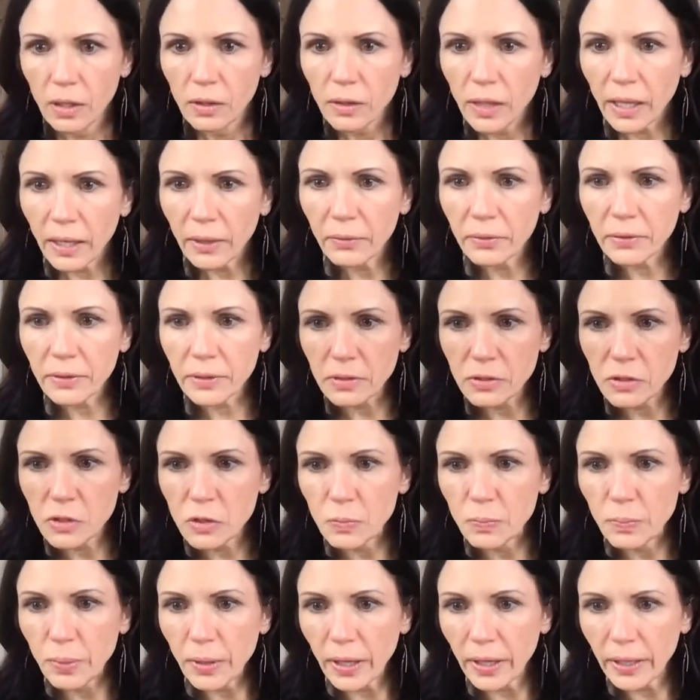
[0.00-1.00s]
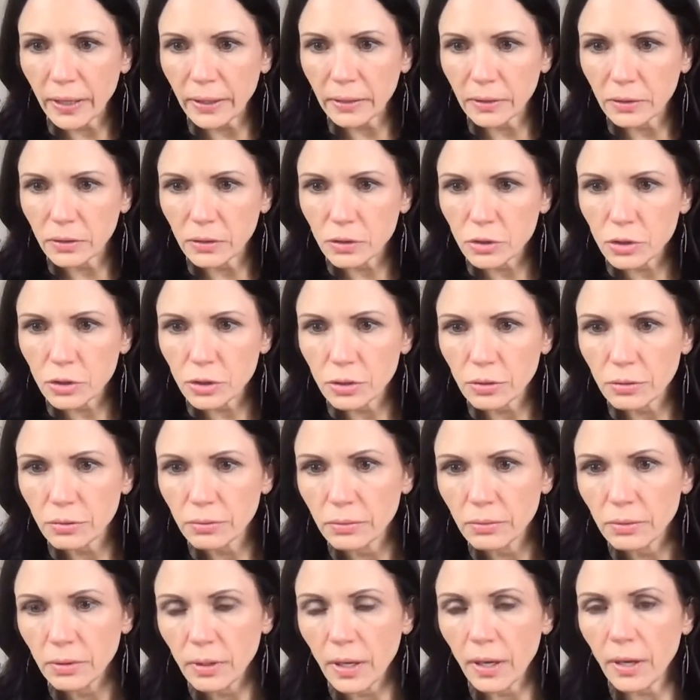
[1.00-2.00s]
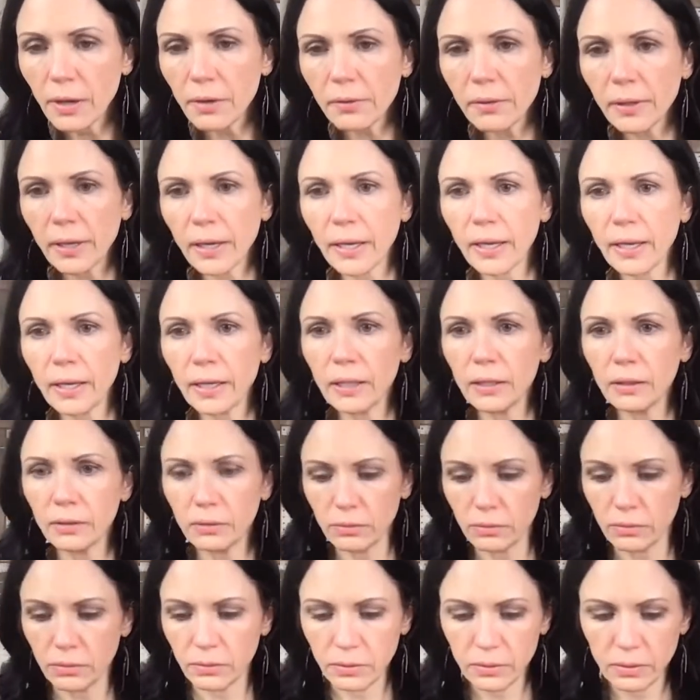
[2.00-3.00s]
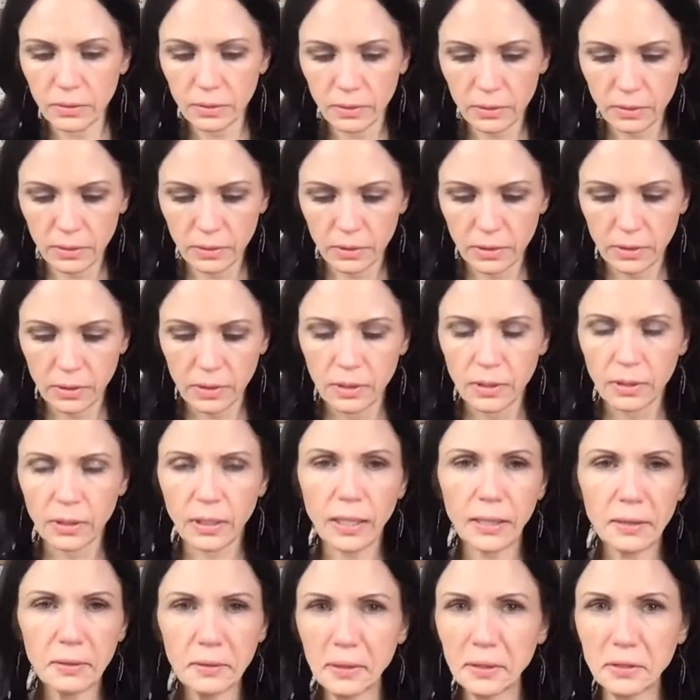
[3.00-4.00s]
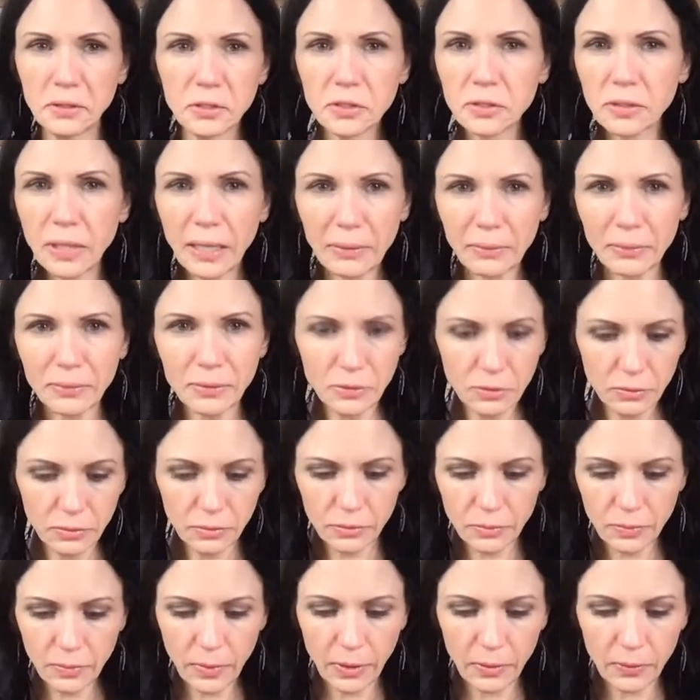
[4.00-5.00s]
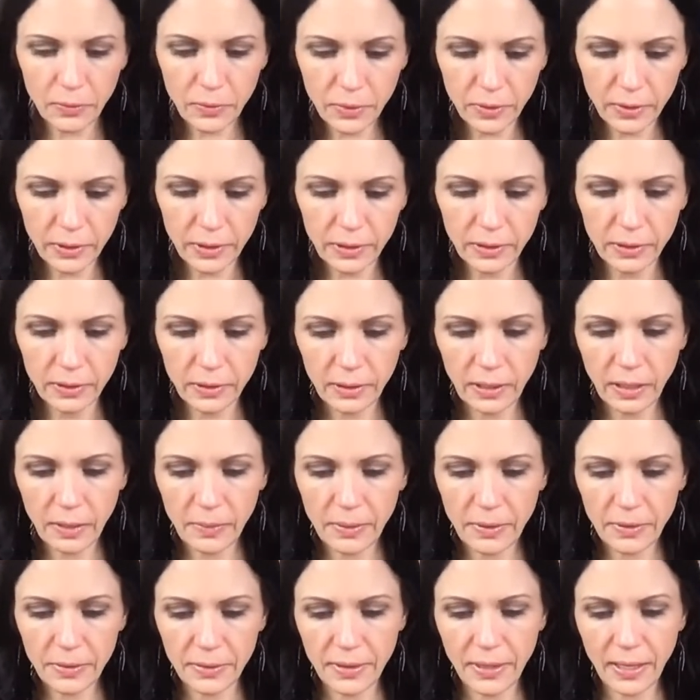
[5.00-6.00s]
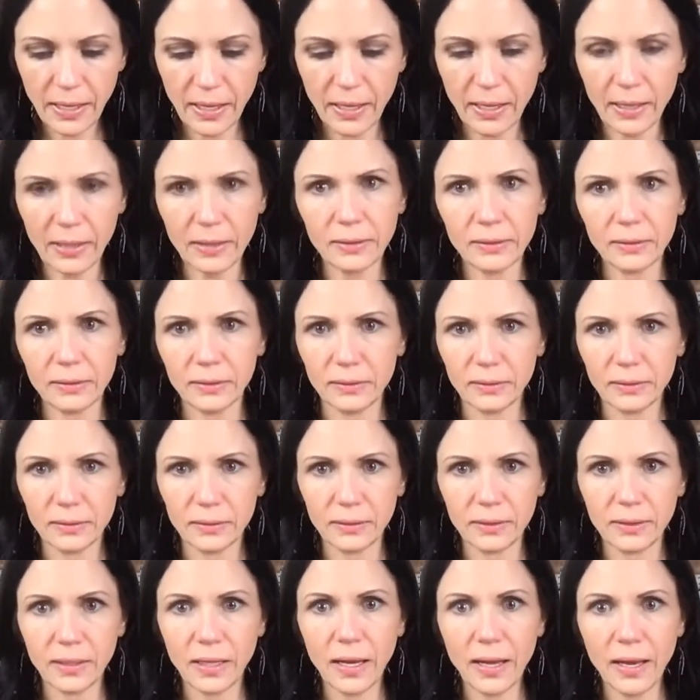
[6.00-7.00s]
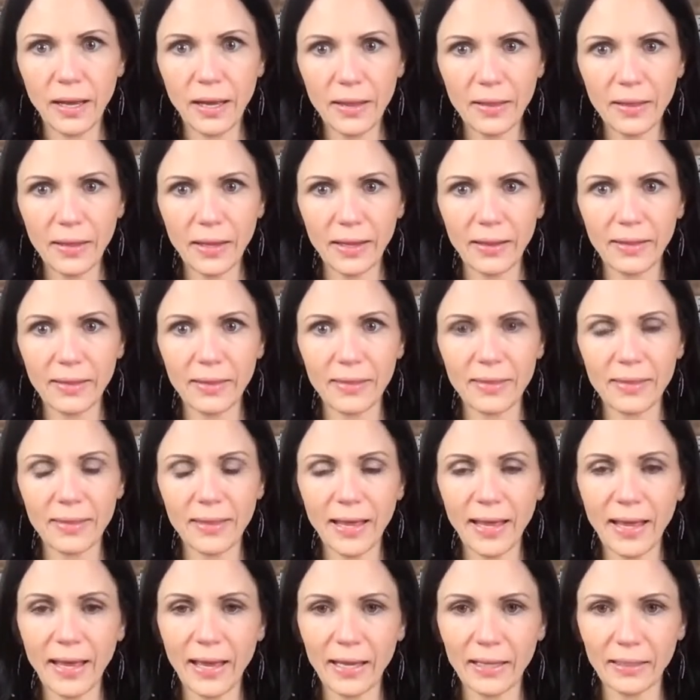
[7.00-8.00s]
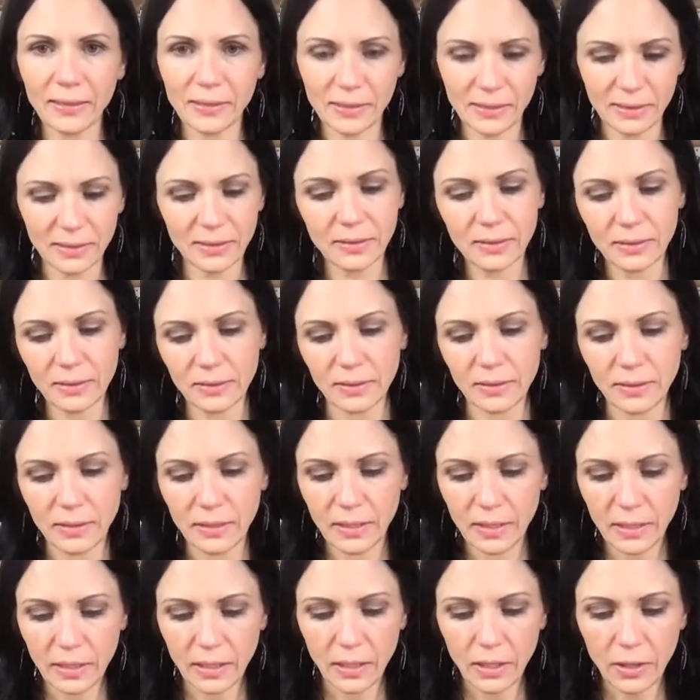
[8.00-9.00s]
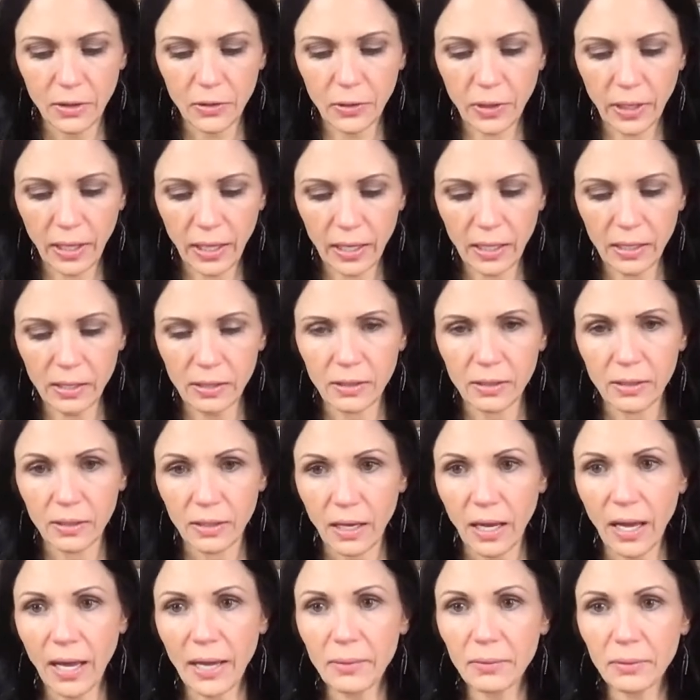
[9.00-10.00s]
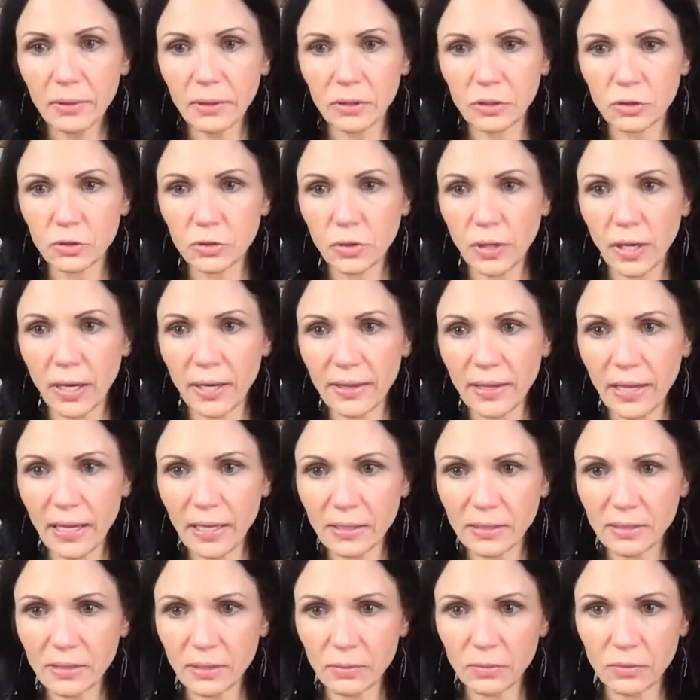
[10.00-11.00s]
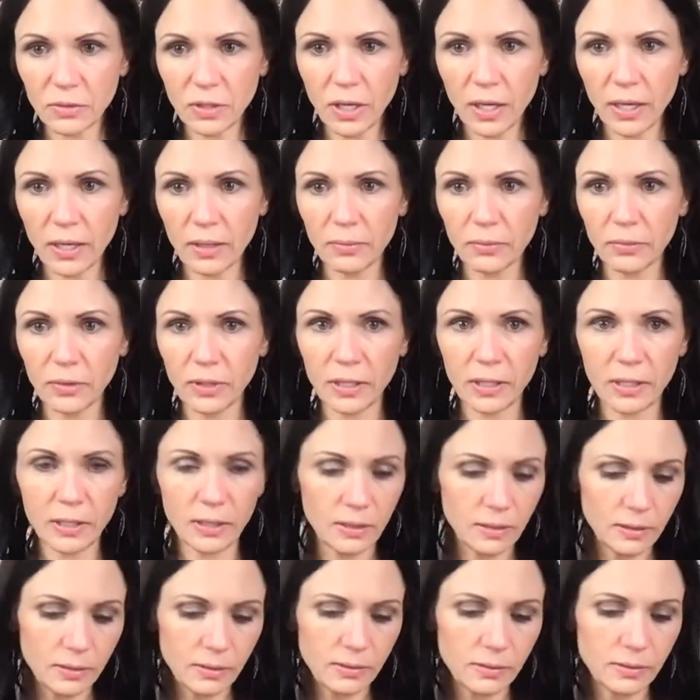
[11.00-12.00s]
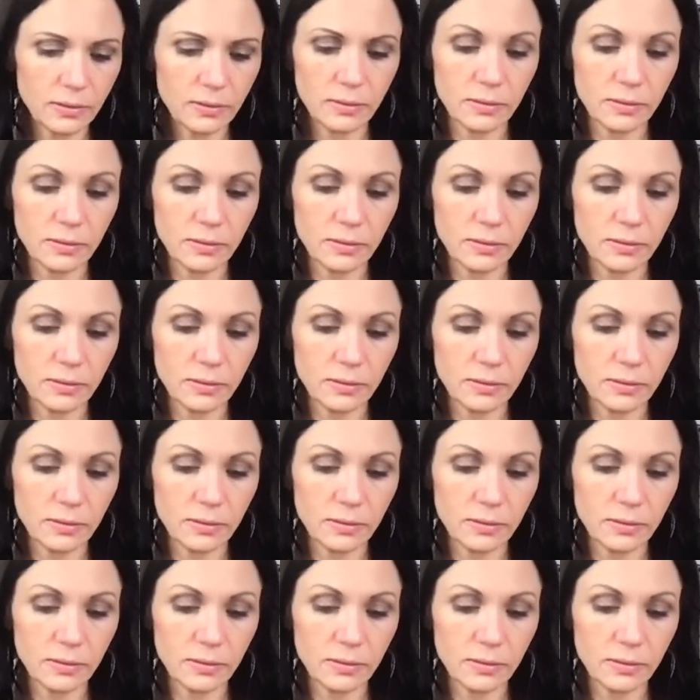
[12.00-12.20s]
like with a sponge. Okay. Kind of like just I would do with my wood. How about that? I like that. Okay. I am going to try that sometime, Lynn.